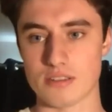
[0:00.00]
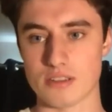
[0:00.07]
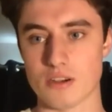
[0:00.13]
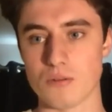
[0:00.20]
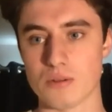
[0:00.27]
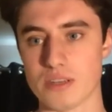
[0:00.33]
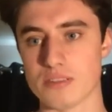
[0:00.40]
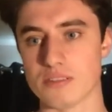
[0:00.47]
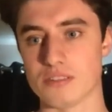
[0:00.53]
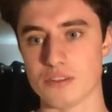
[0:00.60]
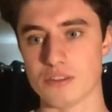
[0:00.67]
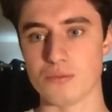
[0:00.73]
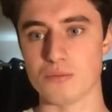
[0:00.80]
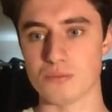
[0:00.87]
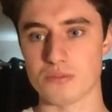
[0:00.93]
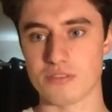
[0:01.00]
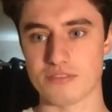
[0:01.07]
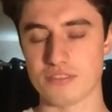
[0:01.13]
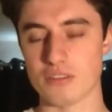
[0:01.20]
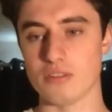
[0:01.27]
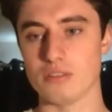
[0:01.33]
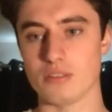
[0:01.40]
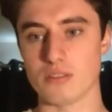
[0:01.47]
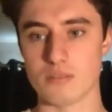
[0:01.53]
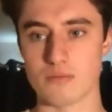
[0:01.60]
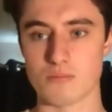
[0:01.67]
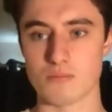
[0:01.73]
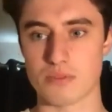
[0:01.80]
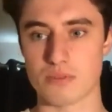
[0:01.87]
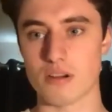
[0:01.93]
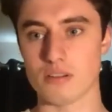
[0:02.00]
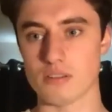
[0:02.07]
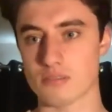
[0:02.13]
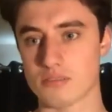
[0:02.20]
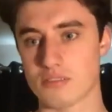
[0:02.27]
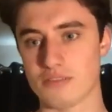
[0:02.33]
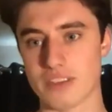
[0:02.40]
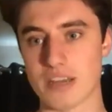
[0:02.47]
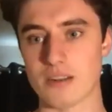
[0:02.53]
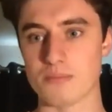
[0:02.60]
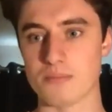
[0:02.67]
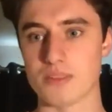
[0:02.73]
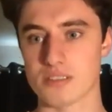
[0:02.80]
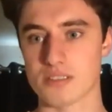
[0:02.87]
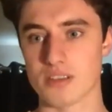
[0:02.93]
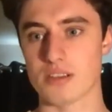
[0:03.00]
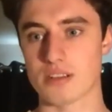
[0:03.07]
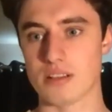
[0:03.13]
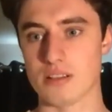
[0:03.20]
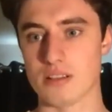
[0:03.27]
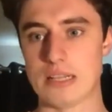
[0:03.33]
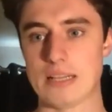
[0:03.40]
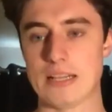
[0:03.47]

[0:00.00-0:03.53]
going into do the full product development cycle.